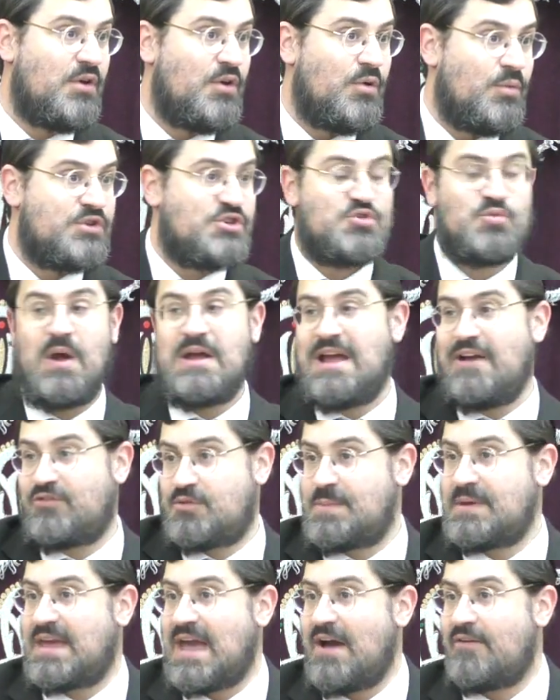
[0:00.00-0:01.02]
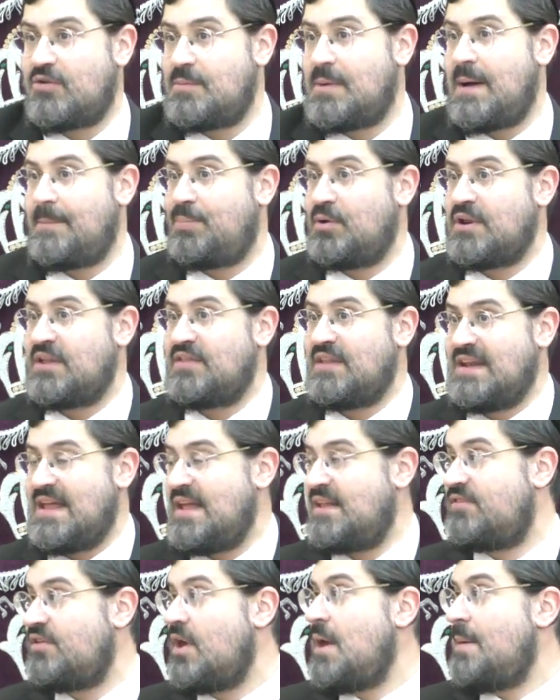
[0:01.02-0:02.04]
Which is why you have to be careful about putting the
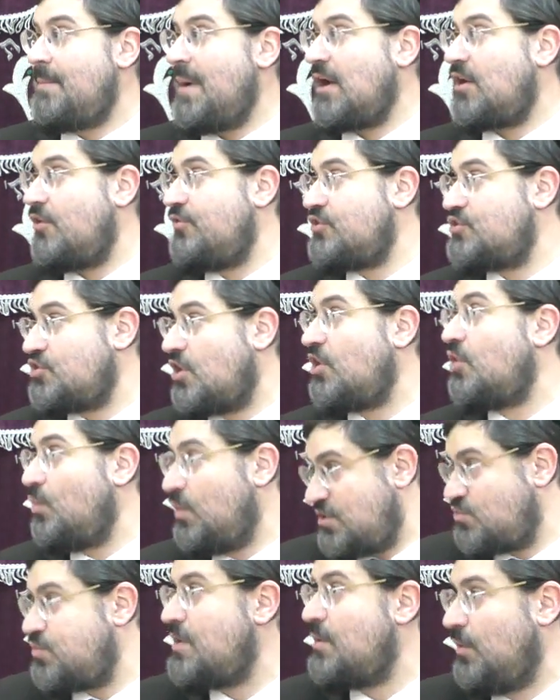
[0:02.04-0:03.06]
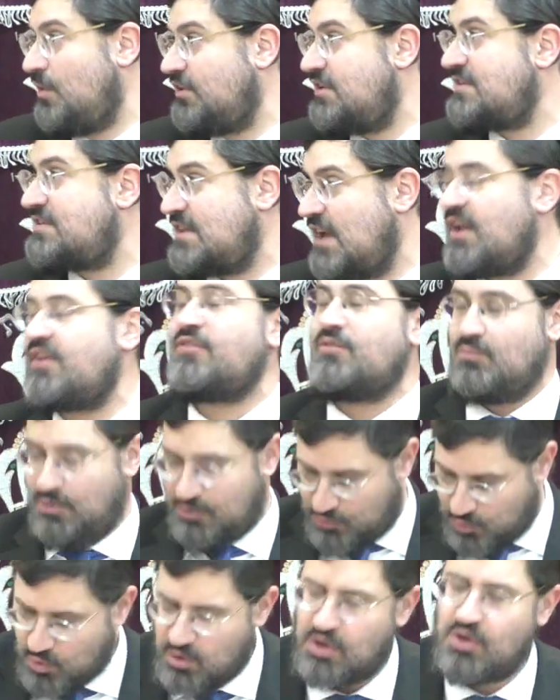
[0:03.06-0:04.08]
lid back on the cholent, which we will discuss. We'll
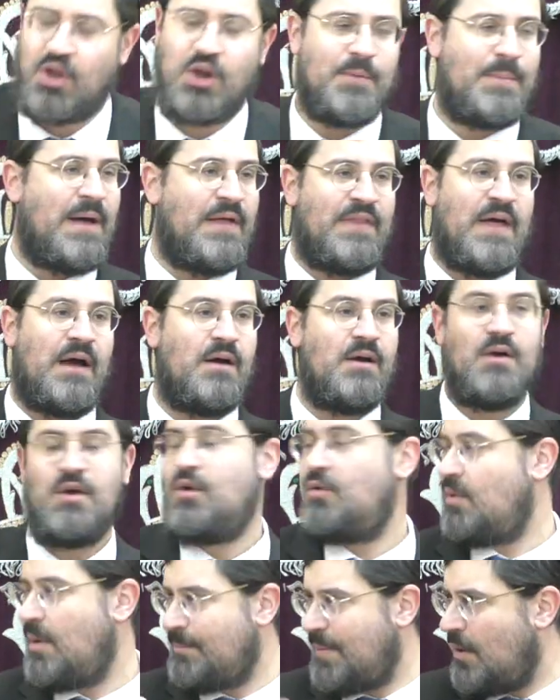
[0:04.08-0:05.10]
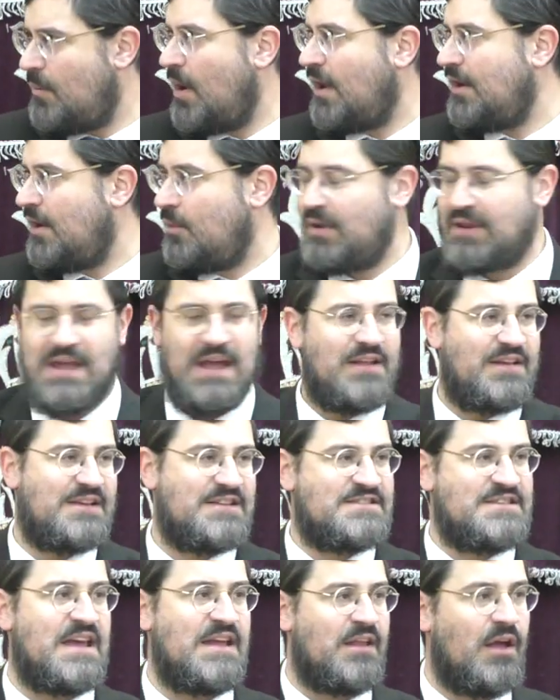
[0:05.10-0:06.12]
talk a lot about that, one by one. I want to get
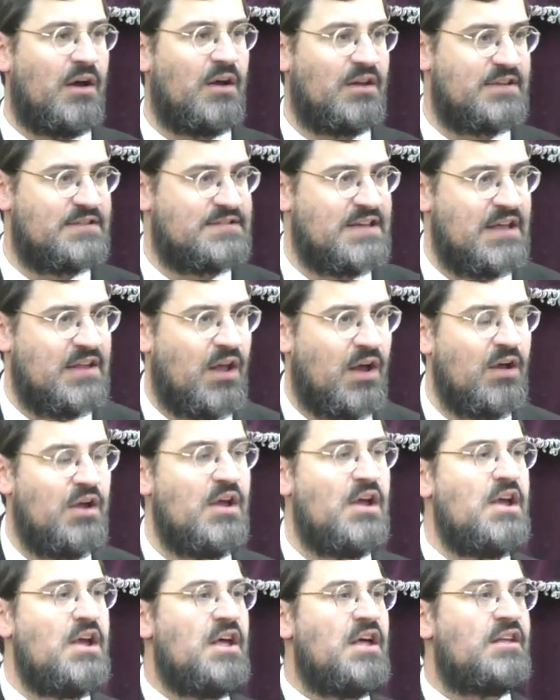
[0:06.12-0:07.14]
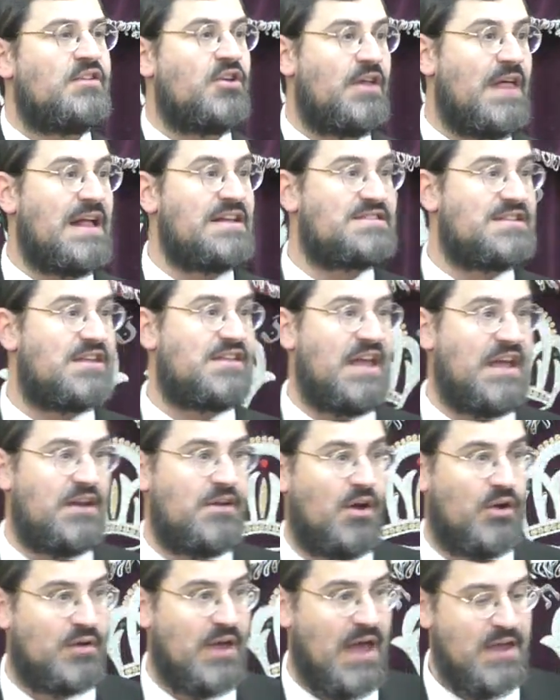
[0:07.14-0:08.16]
kaseda. So that's the din,
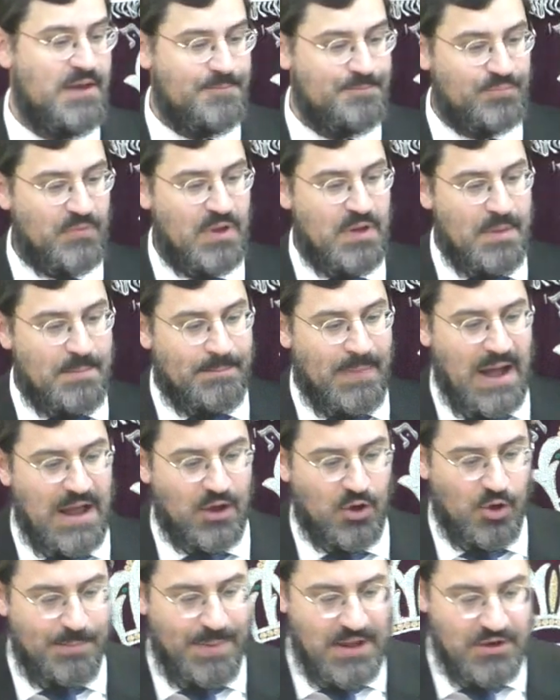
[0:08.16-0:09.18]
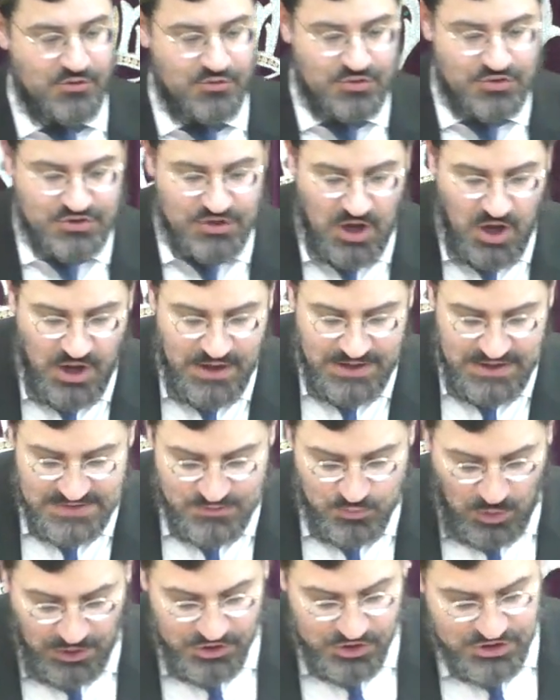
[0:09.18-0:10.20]
okay? Ma'iro ben Drusai
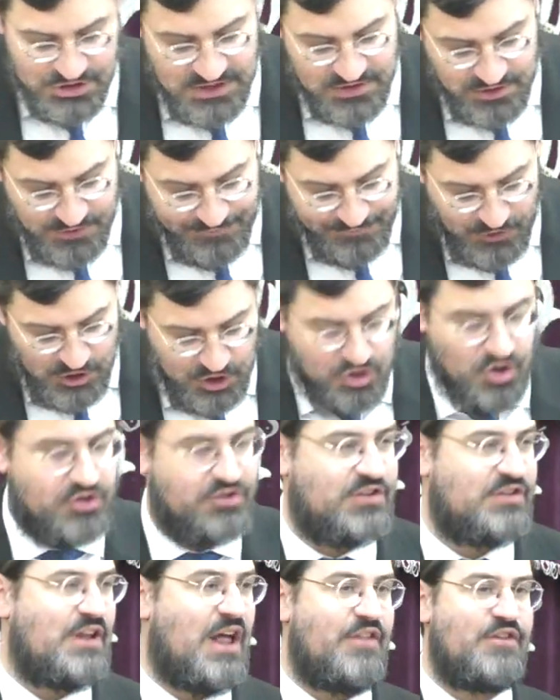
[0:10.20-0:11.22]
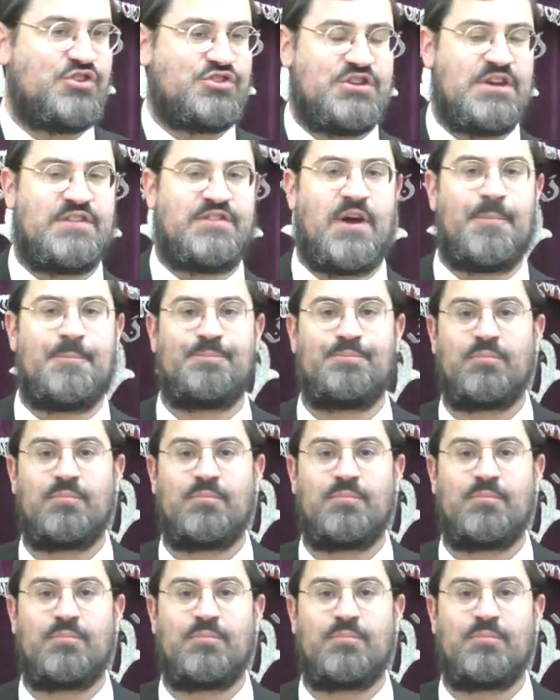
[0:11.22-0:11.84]
is one shita fully cooked and another shita.